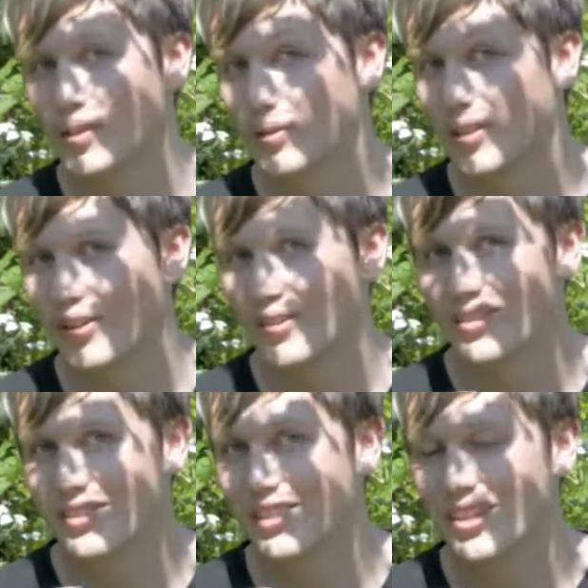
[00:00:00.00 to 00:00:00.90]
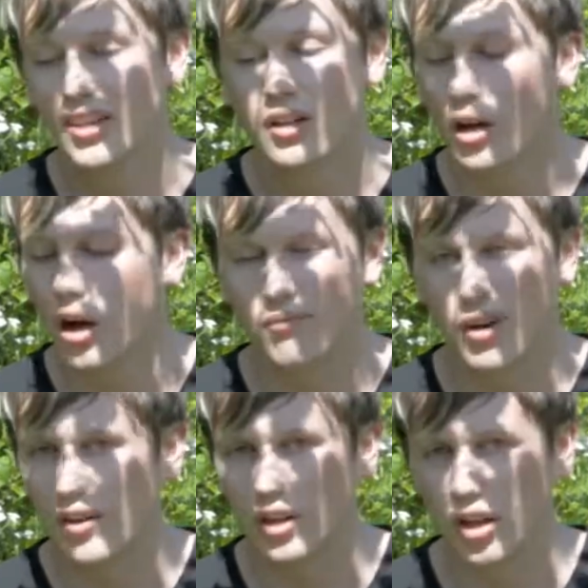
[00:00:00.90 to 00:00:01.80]
mistletoe. I'm
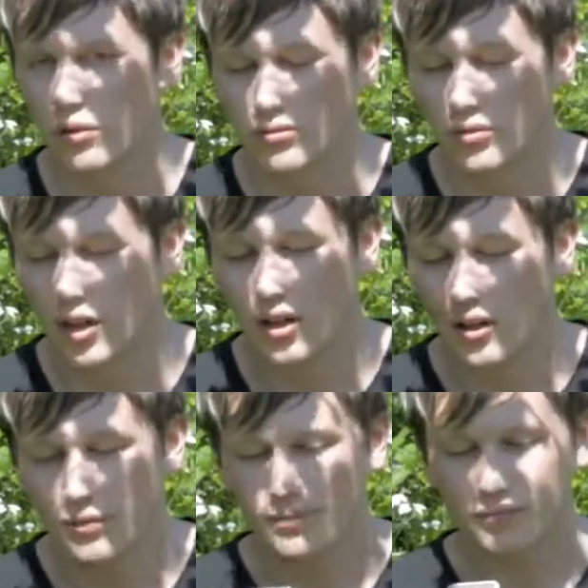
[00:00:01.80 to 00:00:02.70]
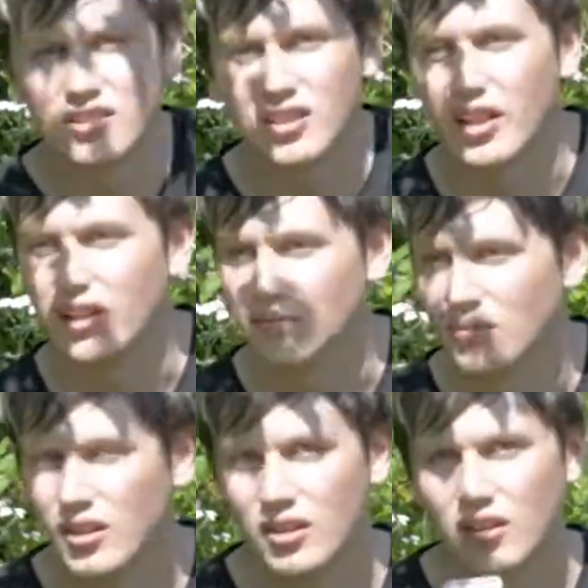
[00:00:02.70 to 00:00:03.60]
very alone. Right, here's the thing.
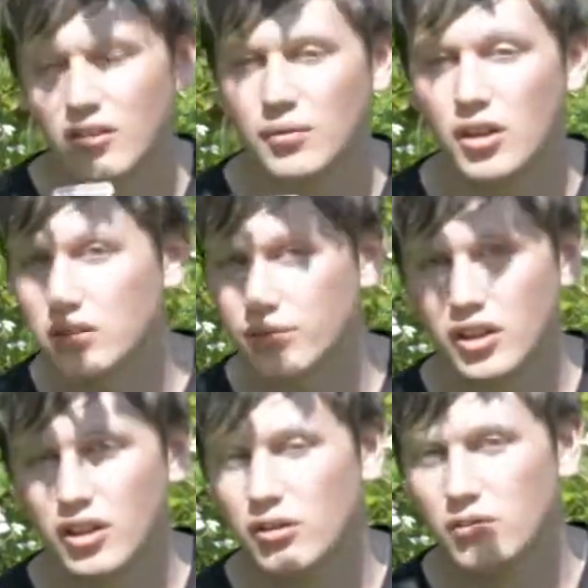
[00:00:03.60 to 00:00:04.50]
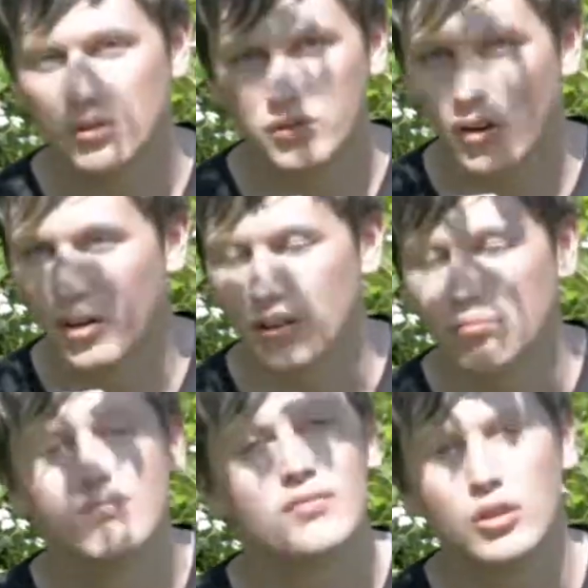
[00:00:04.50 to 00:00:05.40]
The last video was
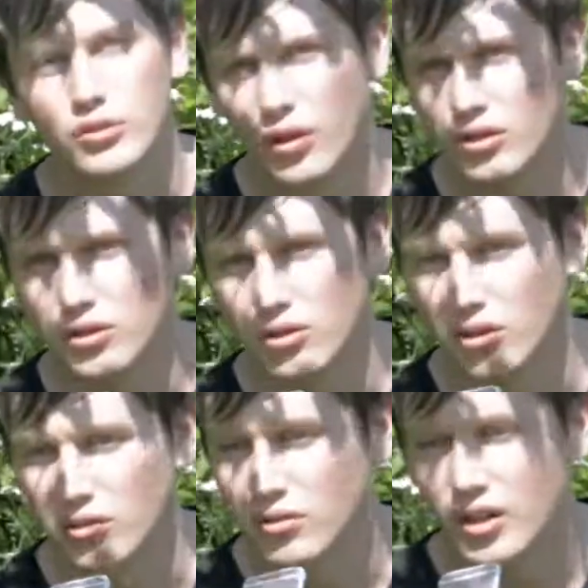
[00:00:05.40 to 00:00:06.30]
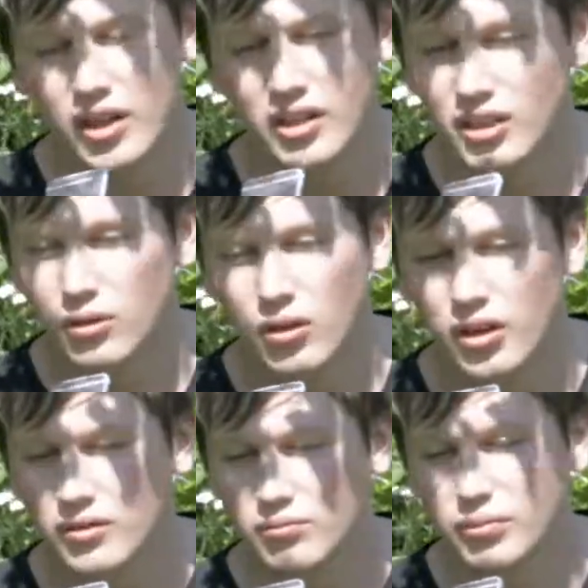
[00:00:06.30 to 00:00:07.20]
fine. It was far too long. It did
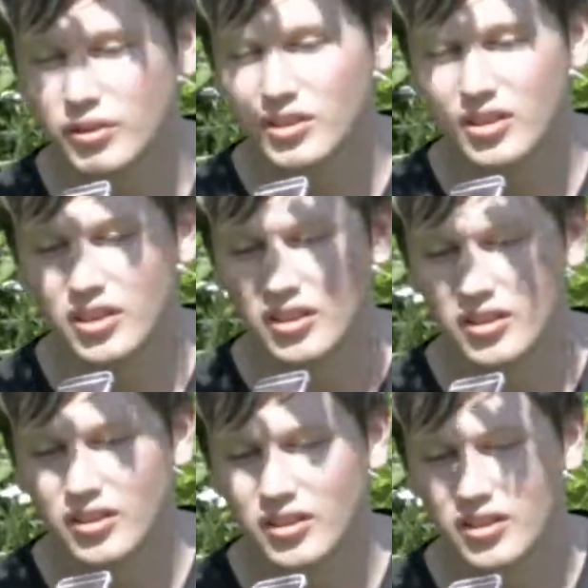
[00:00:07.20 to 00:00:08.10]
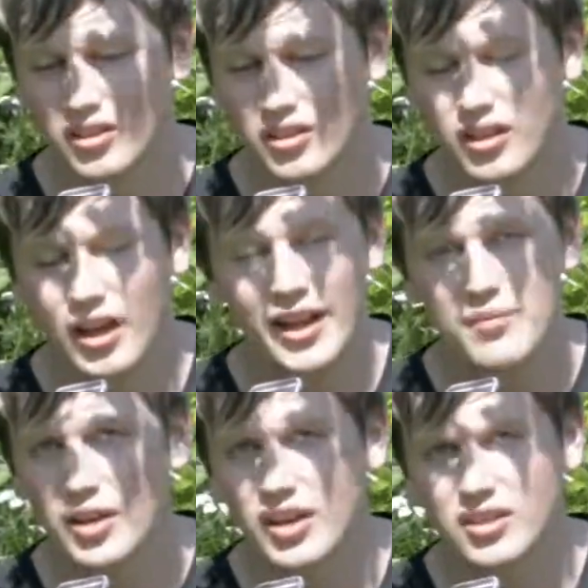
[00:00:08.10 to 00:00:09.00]
alright, but 8.5